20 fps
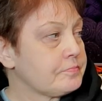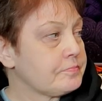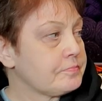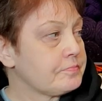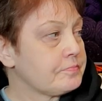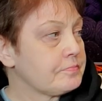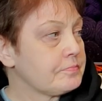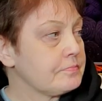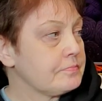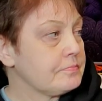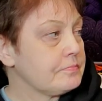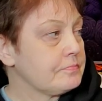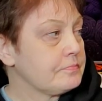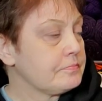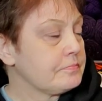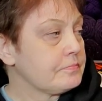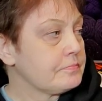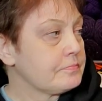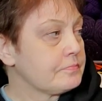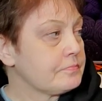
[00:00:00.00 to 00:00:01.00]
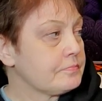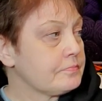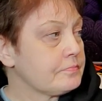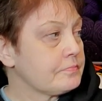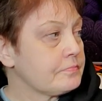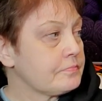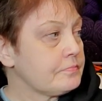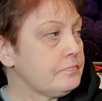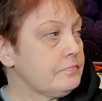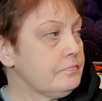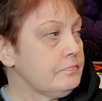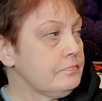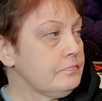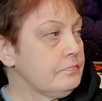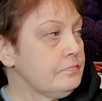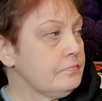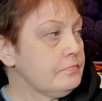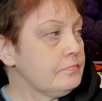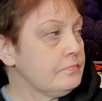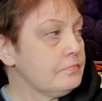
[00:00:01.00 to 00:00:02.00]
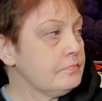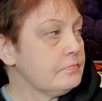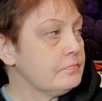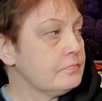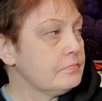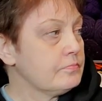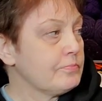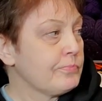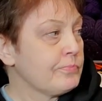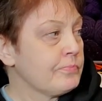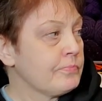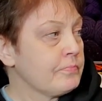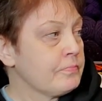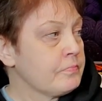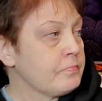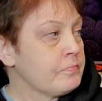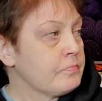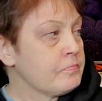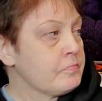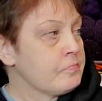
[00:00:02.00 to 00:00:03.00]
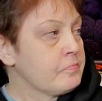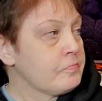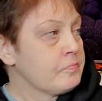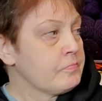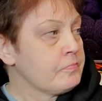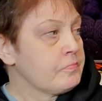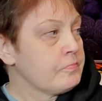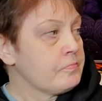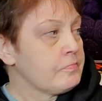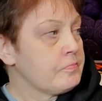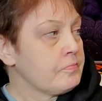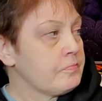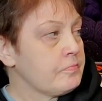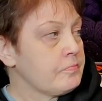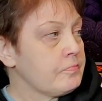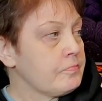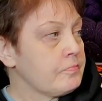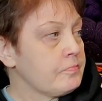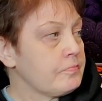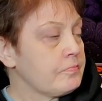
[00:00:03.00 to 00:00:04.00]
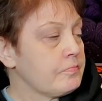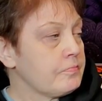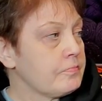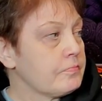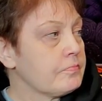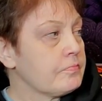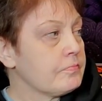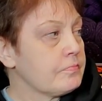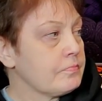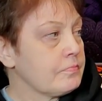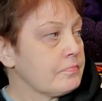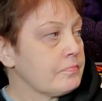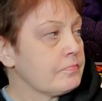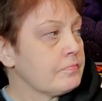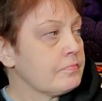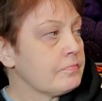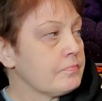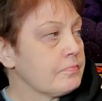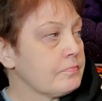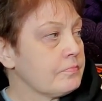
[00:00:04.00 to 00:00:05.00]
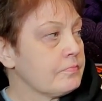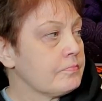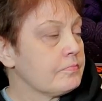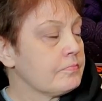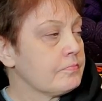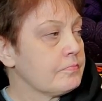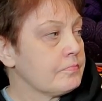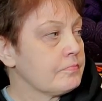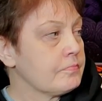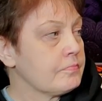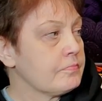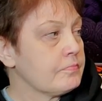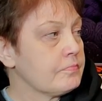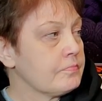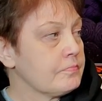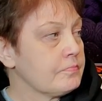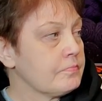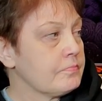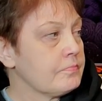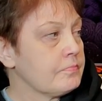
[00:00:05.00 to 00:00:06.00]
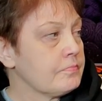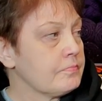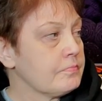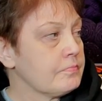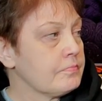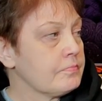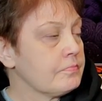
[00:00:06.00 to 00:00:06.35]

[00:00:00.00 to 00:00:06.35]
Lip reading: No words are spoken by the person on screen.